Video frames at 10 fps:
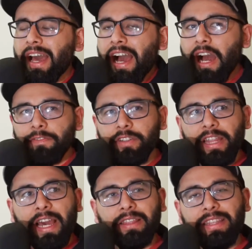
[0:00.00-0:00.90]
After
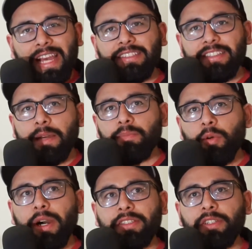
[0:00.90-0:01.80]
that, the next step
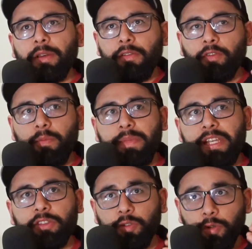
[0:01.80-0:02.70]
was for me
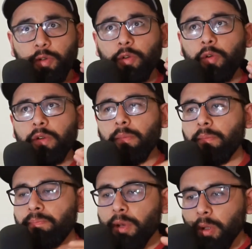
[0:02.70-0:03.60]
to
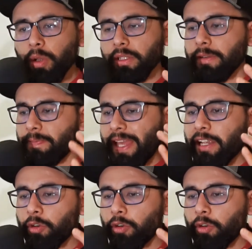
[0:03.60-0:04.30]
build and